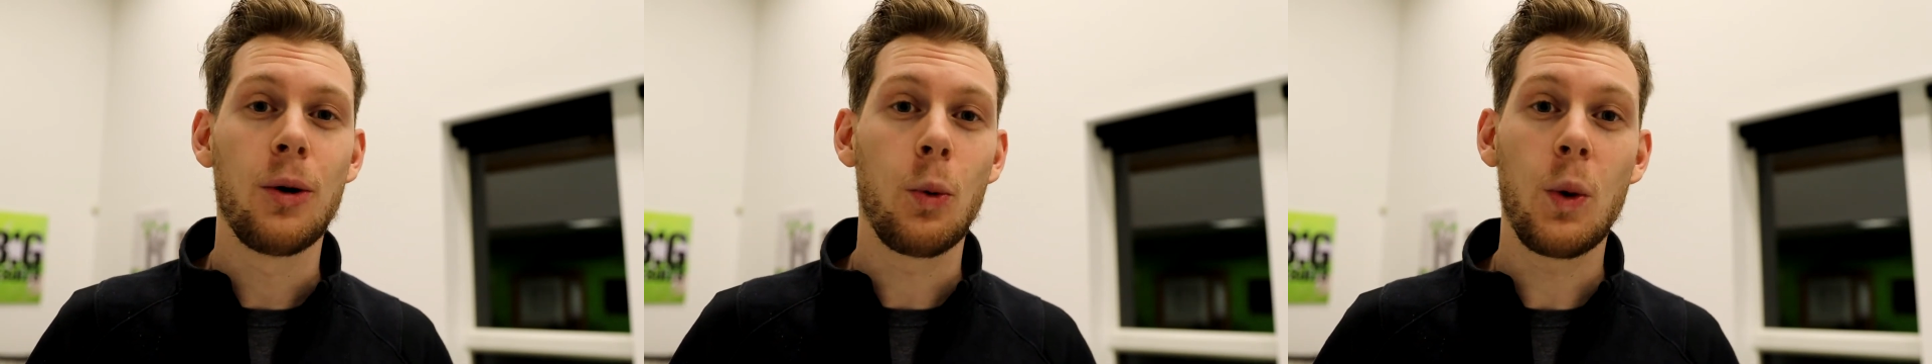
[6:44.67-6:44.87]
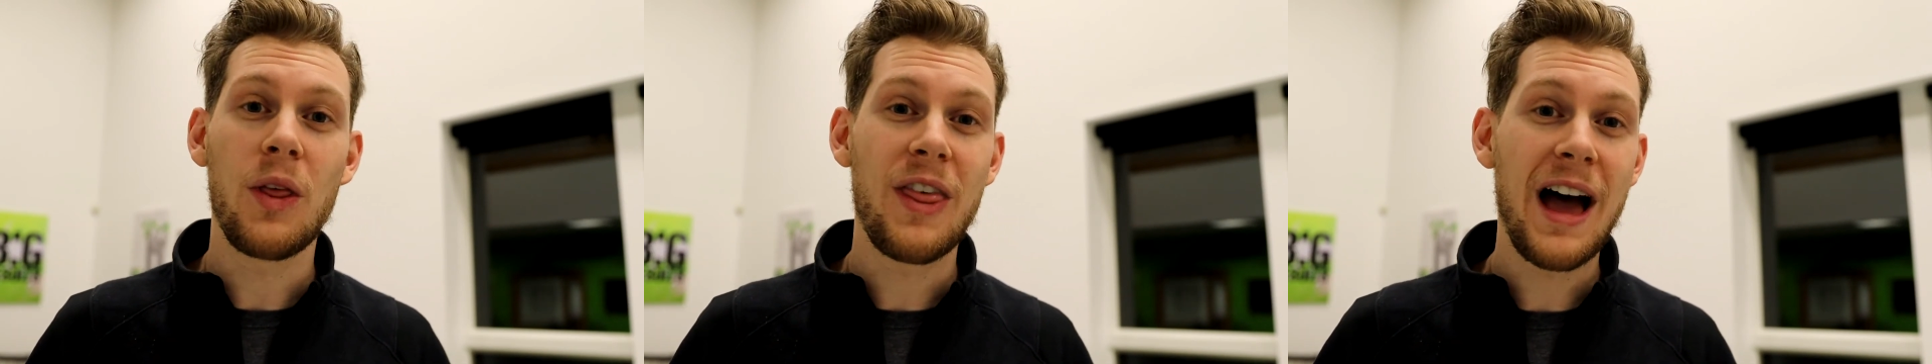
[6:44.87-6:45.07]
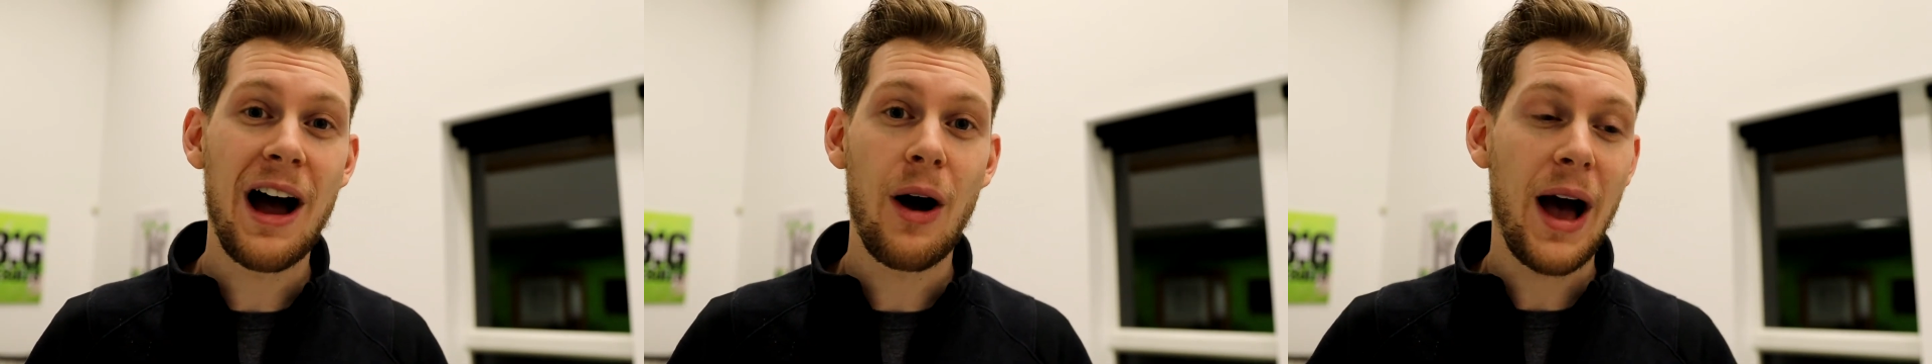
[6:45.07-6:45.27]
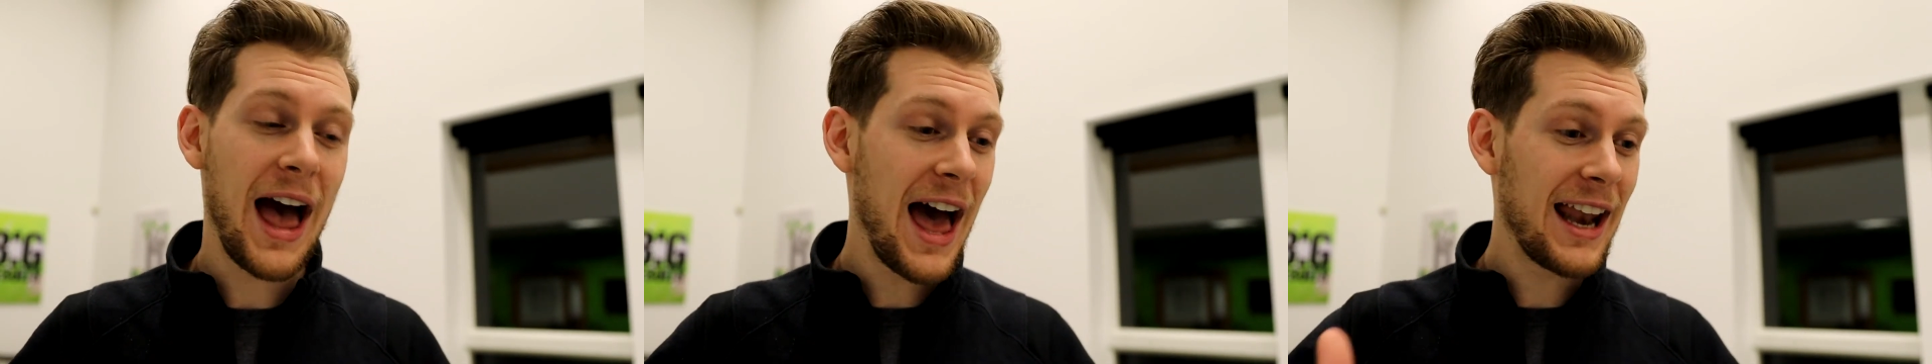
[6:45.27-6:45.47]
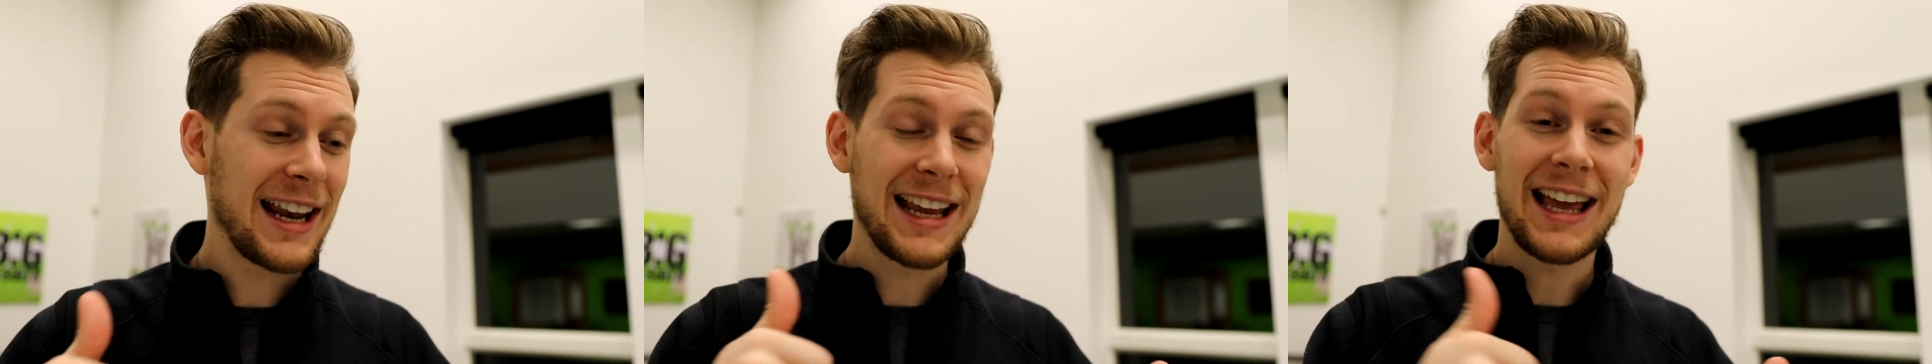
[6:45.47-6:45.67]
without
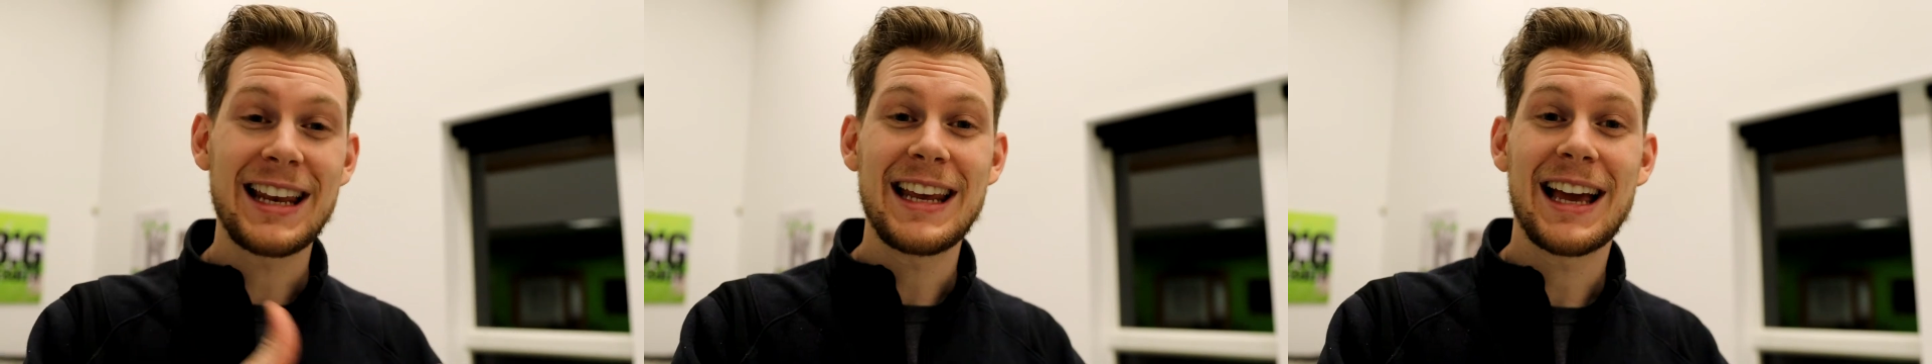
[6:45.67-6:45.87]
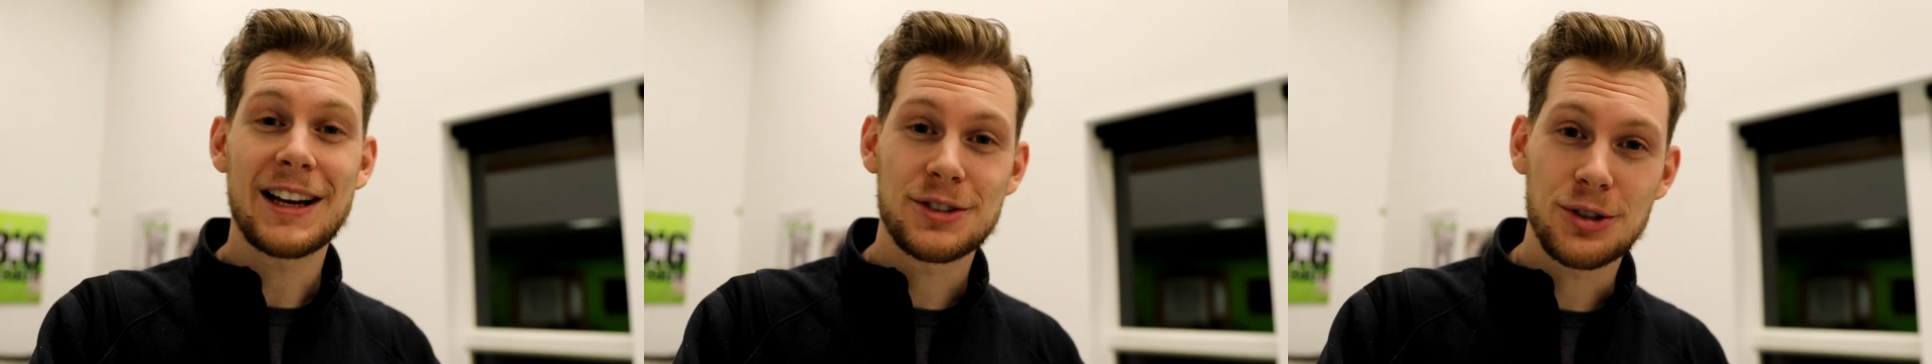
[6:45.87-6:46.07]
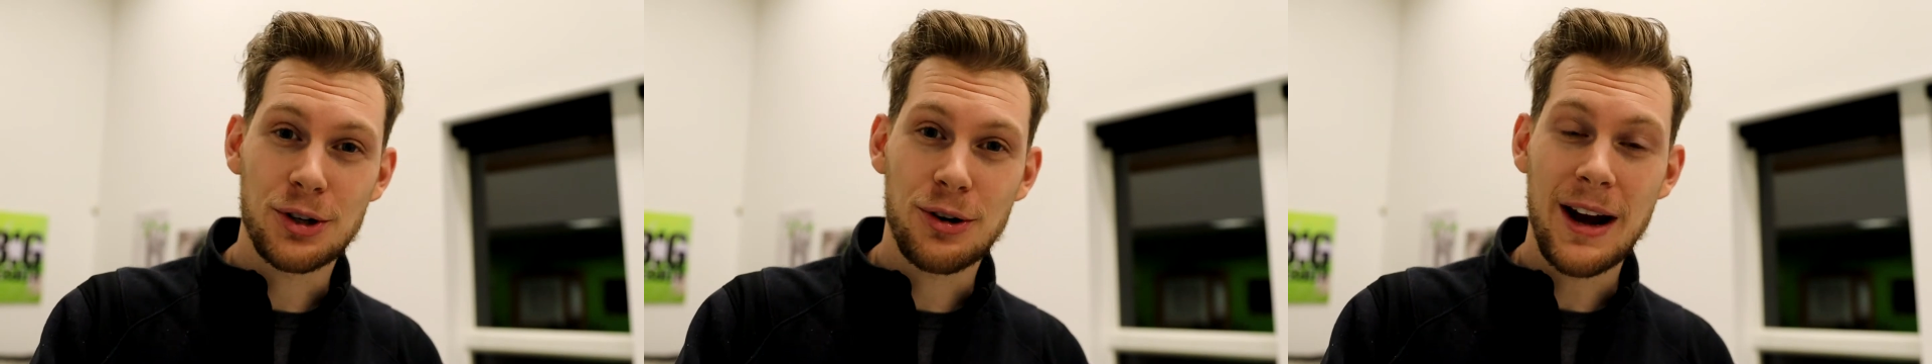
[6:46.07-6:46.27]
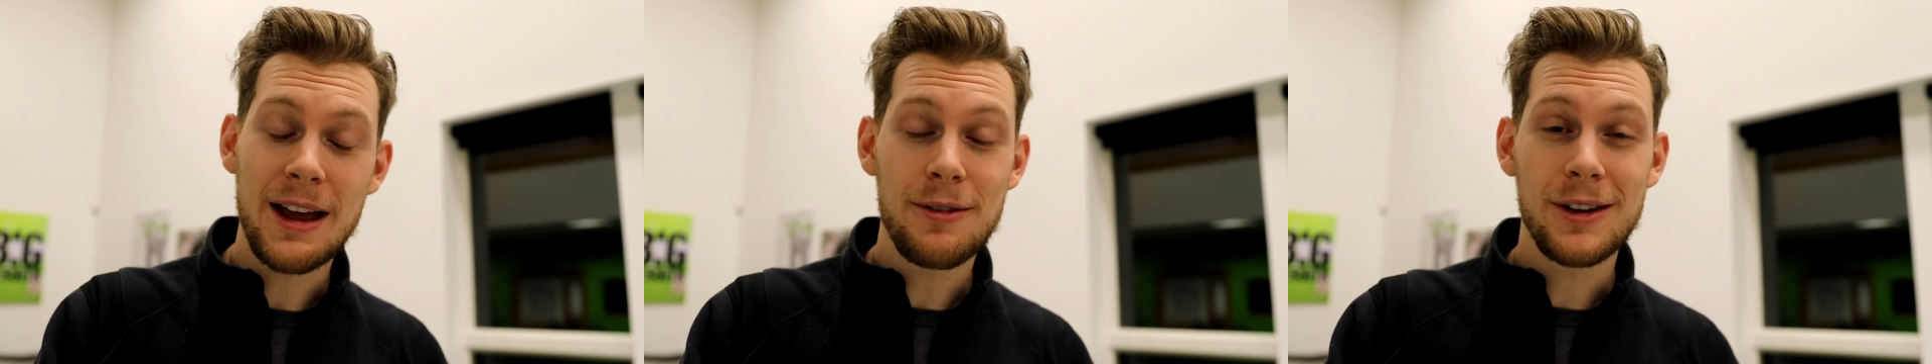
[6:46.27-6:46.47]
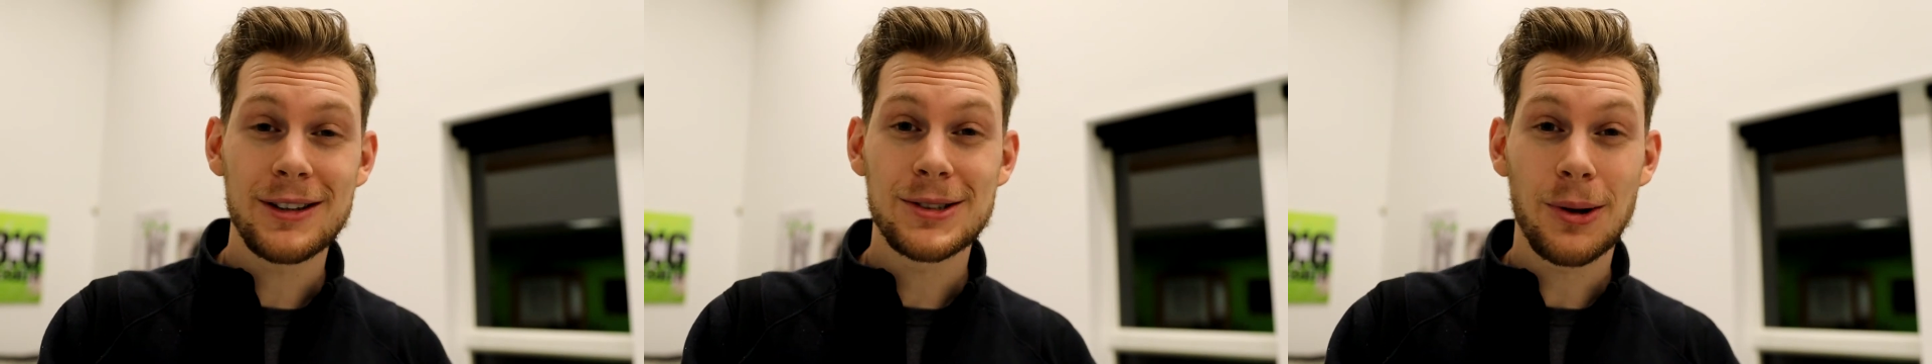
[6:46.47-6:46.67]
adding any extra
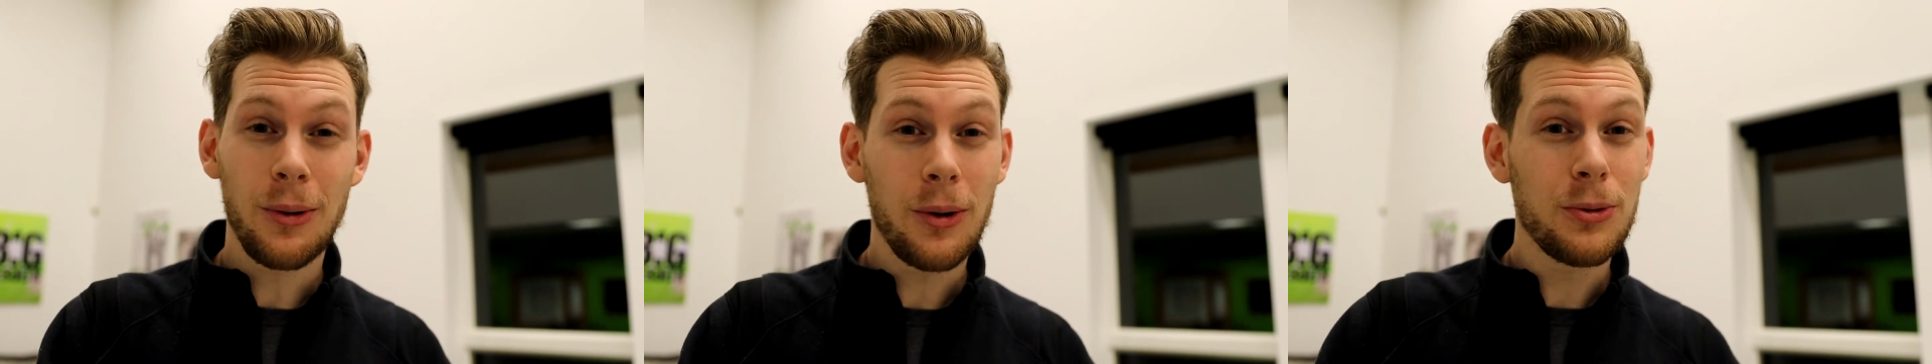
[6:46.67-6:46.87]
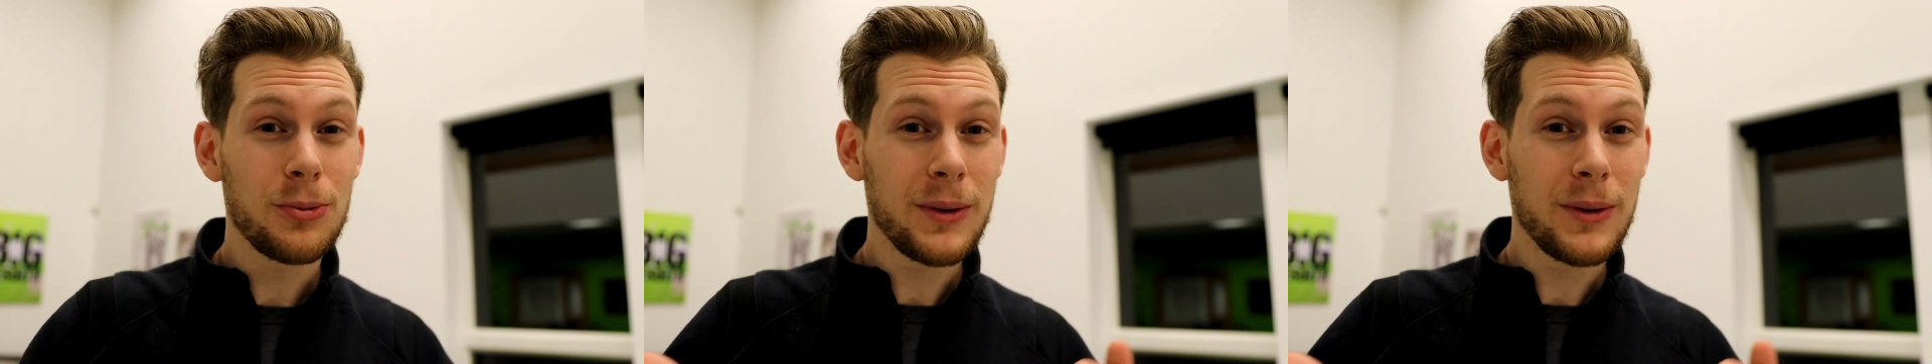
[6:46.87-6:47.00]
cravings or